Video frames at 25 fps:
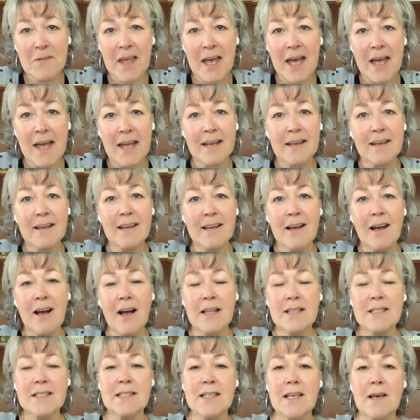that
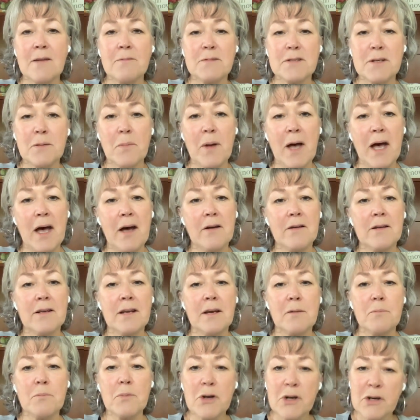concept about a